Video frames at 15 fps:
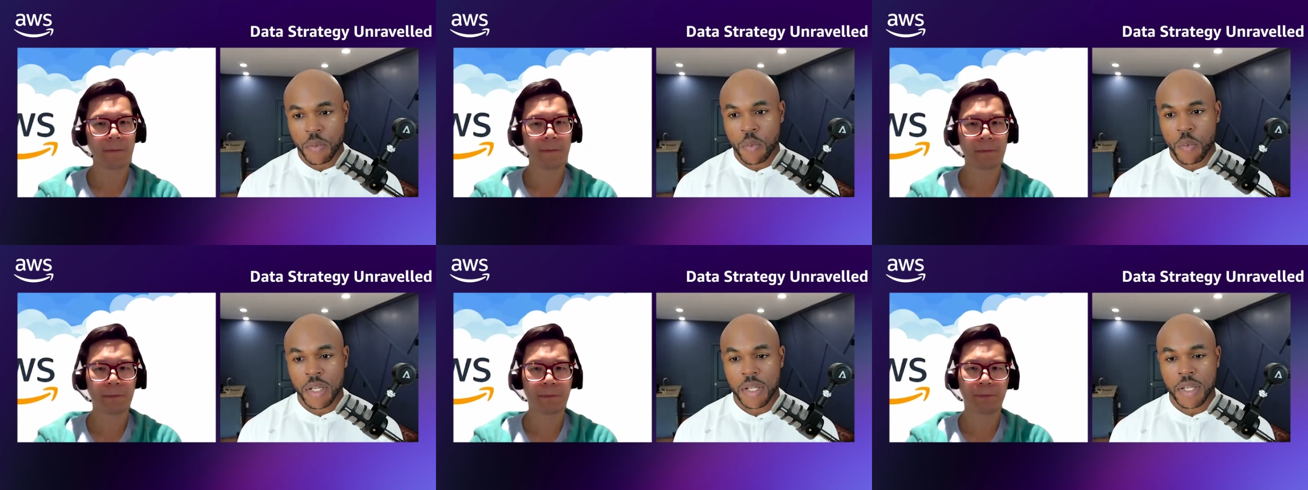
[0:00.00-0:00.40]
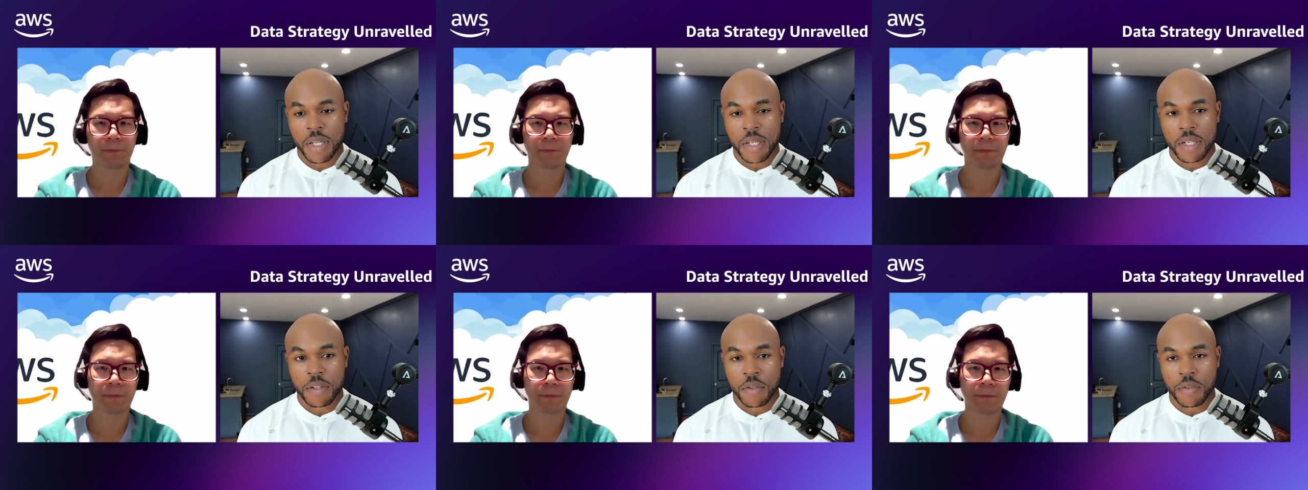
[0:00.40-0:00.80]

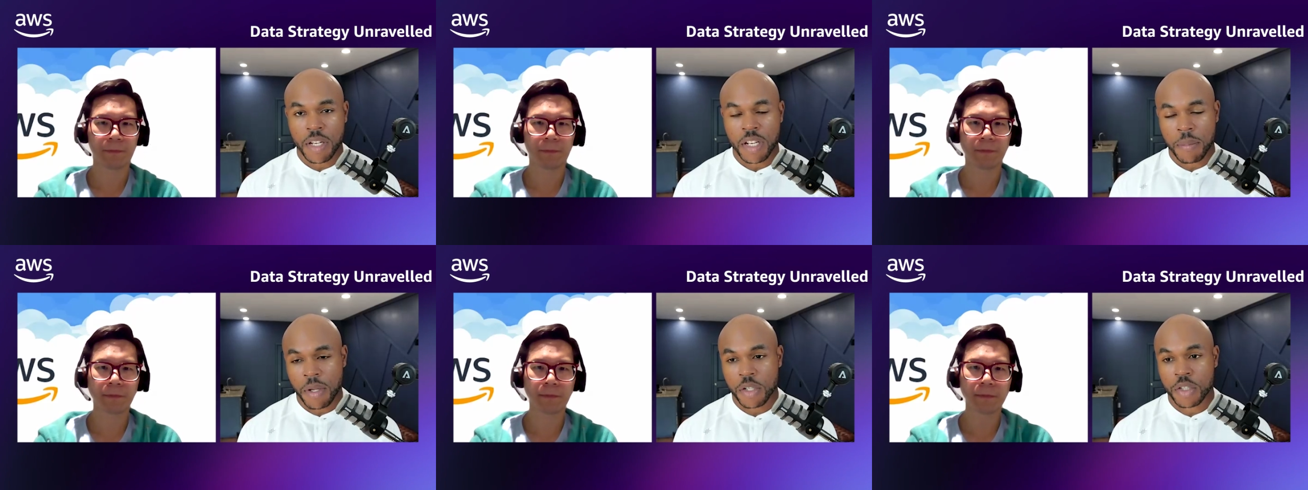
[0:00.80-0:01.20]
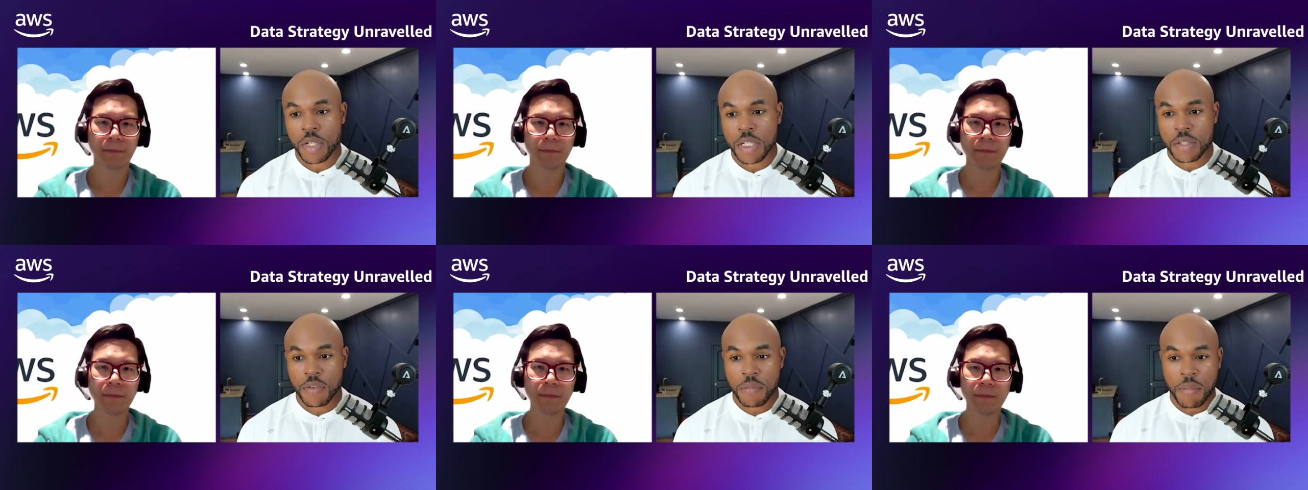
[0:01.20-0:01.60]
Speaker 1: when you're thinking about the
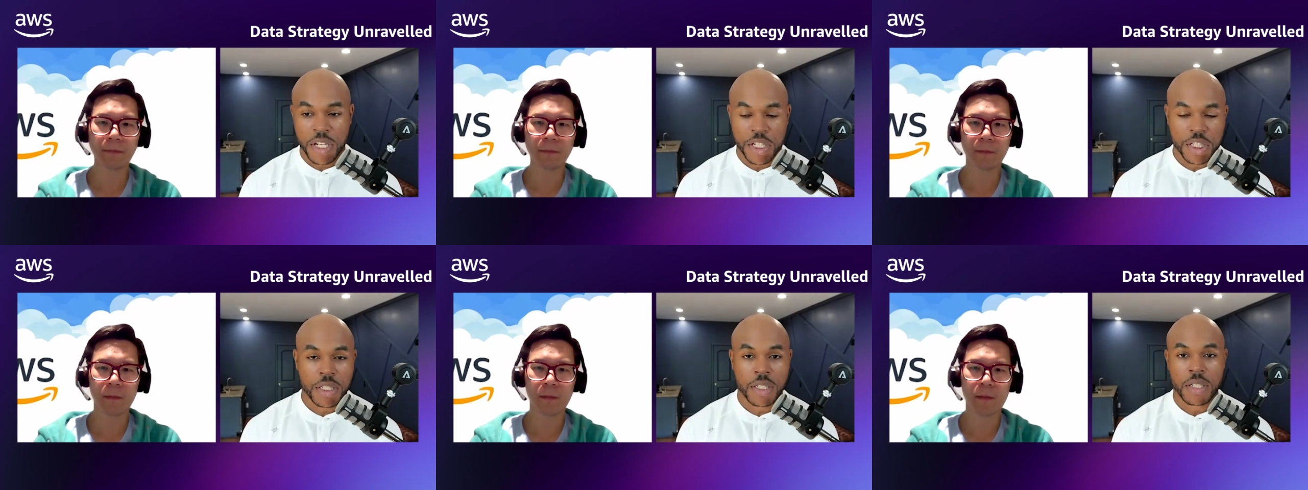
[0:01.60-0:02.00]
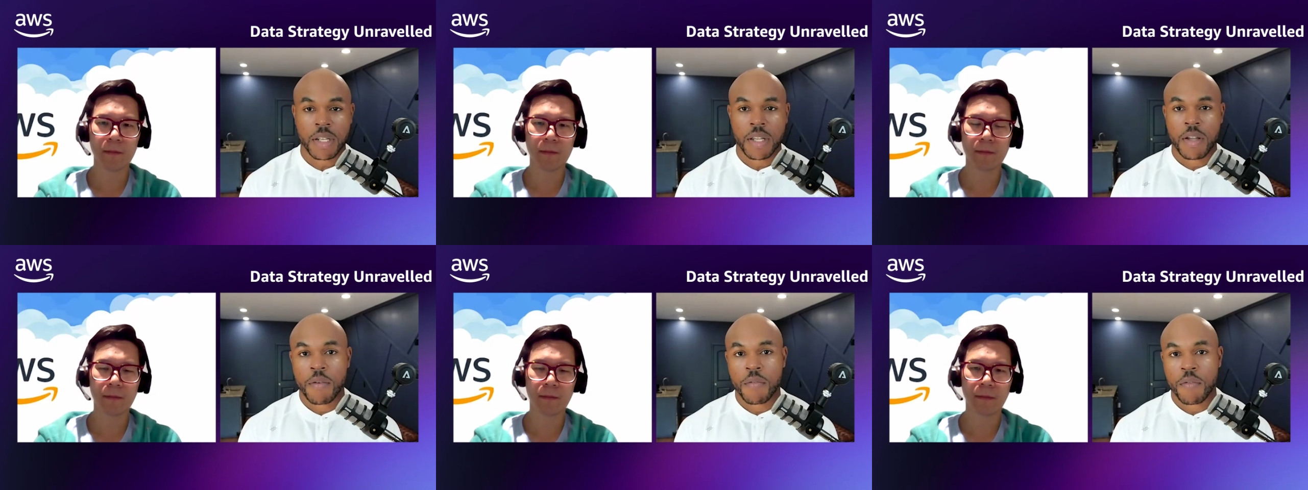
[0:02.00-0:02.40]
transformation
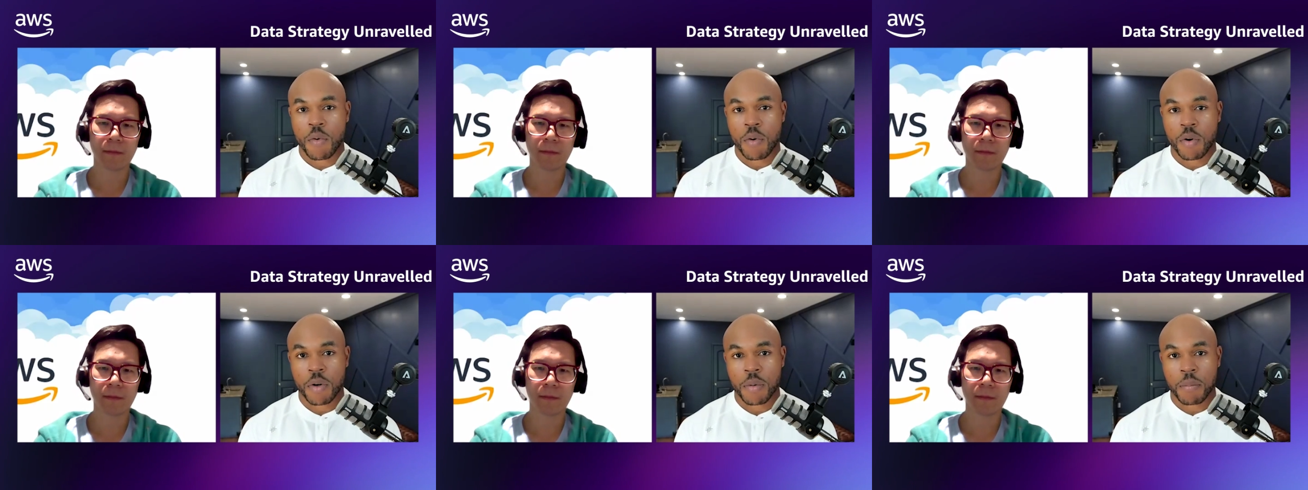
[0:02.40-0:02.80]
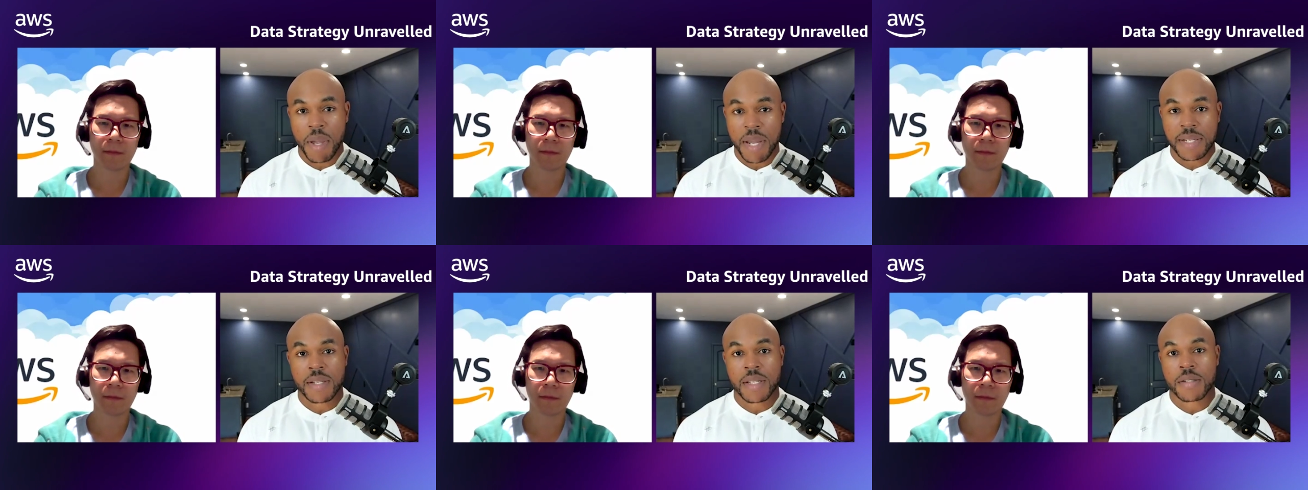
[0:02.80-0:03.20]
for
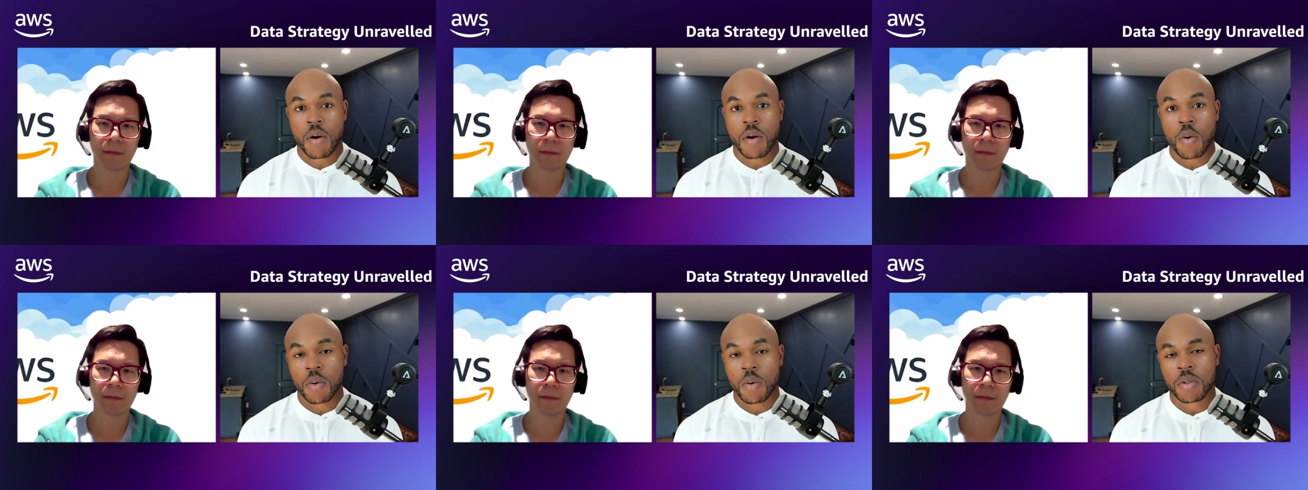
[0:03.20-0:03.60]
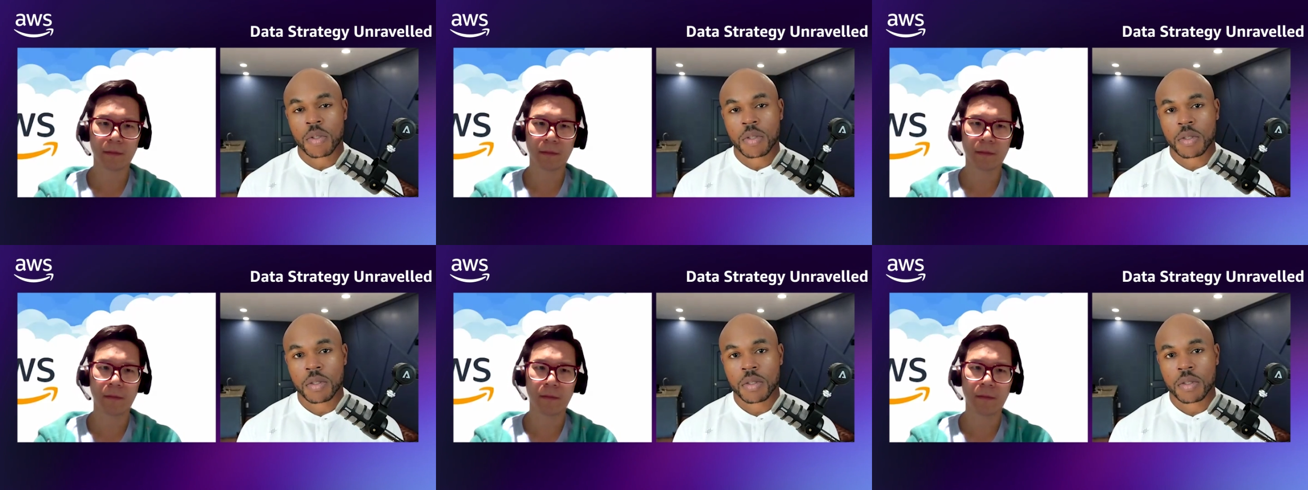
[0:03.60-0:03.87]
banks as a whole?